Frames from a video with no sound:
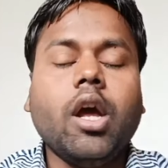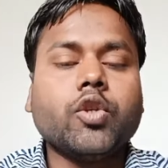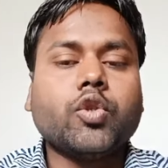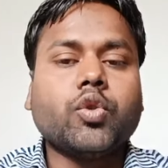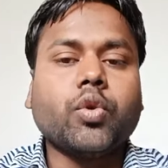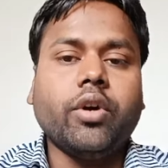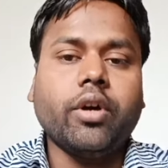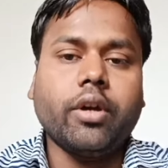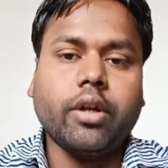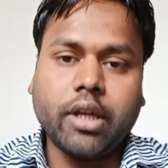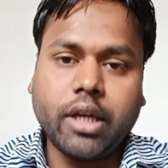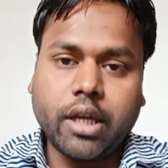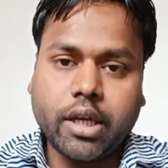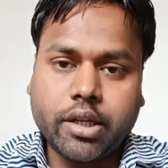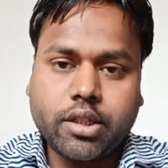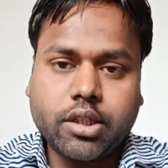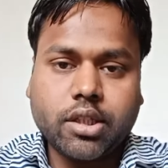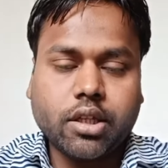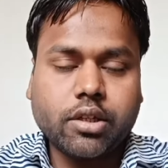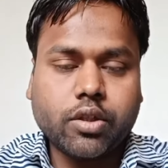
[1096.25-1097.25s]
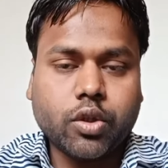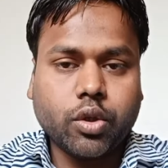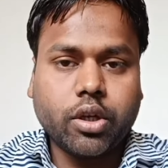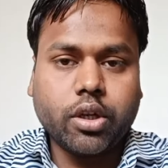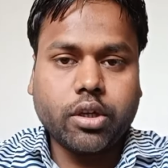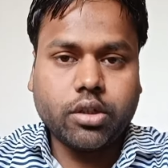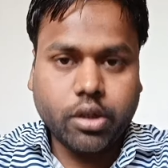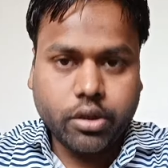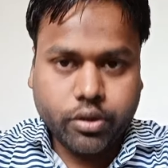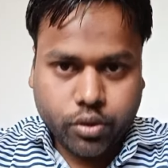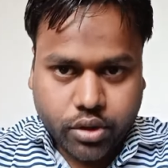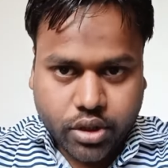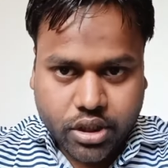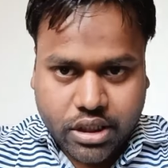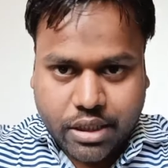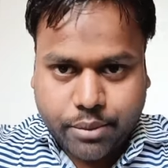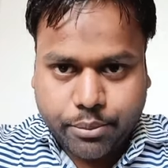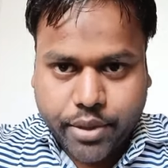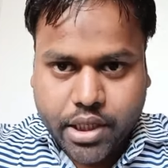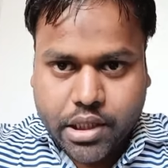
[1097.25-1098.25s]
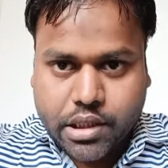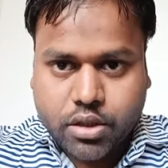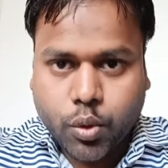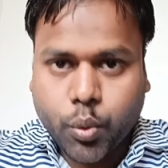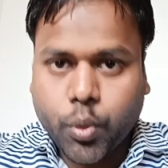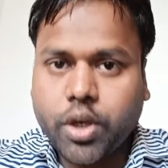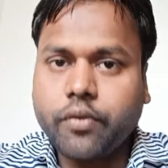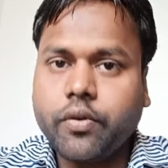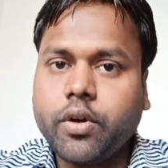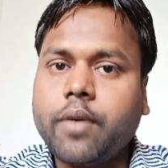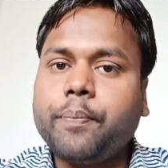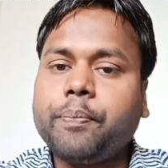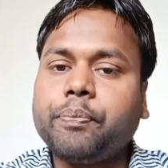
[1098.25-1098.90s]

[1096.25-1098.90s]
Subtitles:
So here is also the same case for the